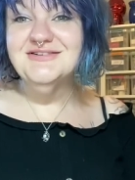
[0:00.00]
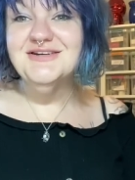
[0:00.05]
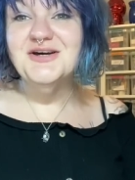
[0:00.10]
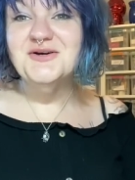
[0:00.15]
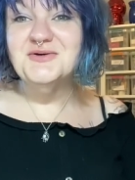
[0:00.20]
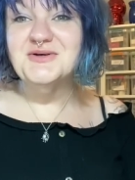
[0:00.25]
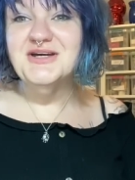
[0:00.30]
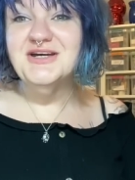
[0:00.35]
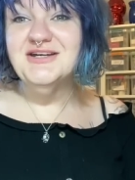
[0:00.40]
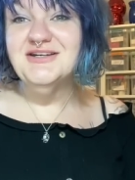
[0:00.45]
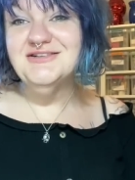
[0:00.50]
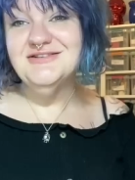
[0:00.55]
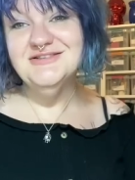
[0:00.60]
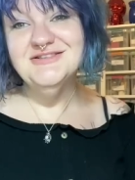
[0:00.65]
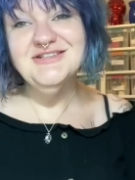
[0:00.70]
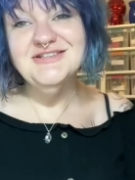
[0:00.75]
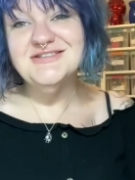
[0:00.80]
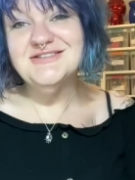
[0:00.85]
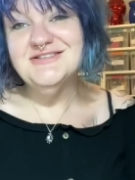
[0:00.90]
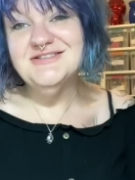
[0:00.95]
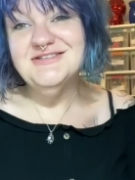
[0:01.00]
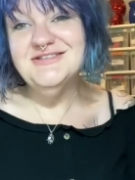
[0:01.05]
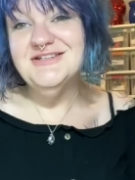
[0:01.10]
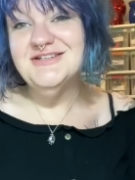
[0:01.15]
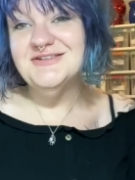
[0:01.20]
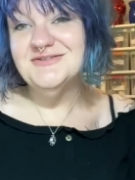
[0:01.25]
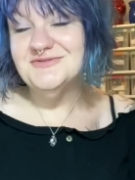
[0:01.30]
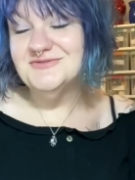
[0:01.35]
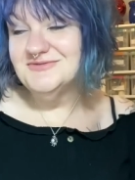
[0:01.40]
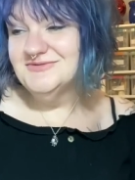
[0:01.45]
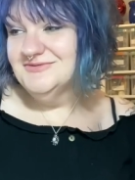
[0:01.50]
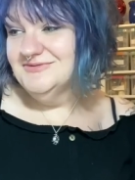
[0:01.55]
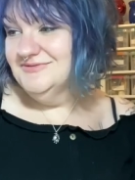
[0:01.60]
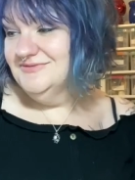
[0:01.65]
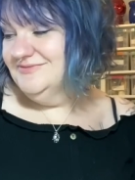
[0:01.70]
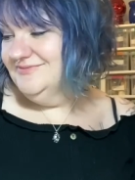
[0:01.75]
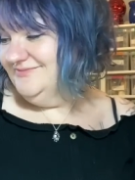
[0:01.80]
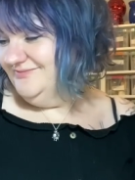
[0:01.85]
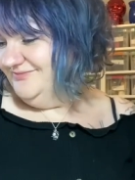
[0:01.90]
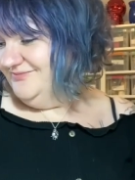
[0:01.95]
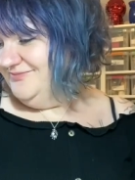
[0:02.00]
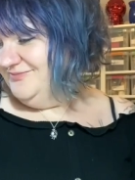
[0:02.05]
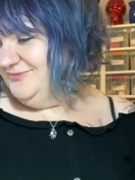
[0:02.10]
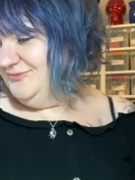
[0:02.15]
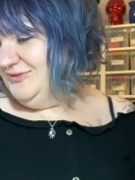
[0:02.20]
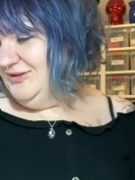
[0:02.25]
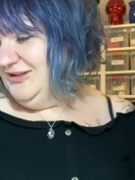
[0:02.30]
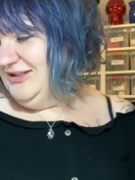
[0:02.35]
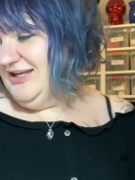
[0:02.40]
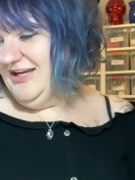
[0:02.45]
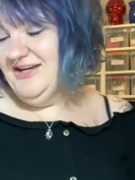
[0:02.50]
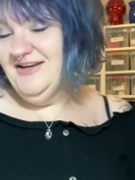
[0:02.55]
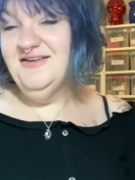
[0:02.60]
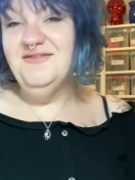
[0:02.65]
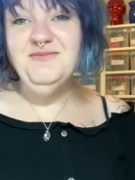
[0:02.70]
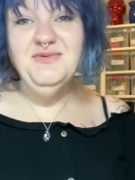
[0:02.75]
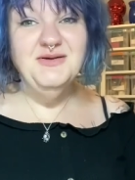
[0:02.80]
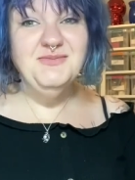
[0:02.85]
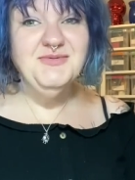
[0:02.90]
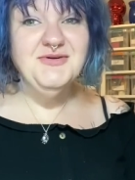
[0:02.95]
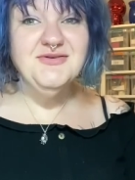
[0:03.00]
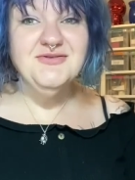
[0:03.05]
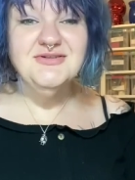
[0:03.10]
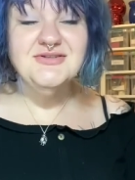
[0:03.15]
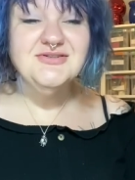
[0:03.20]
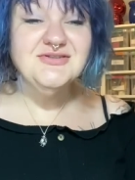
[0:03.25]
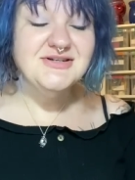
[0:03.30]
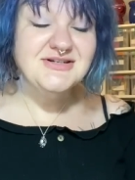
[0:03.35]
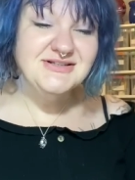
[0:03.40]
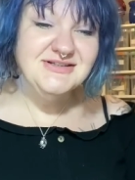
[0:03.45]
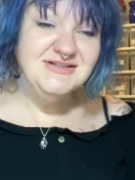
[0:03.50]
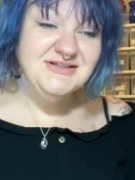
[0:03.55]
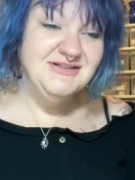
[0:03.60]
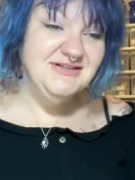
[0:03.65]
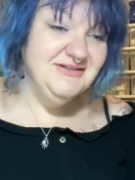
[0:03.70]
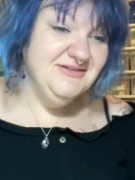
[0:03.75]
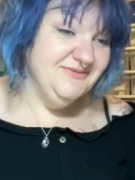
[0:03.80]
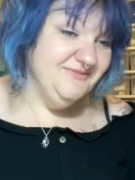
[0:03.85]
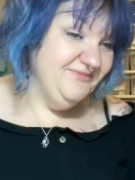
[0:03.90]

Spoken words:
Okay, just, you know. Yeah, if people are interested.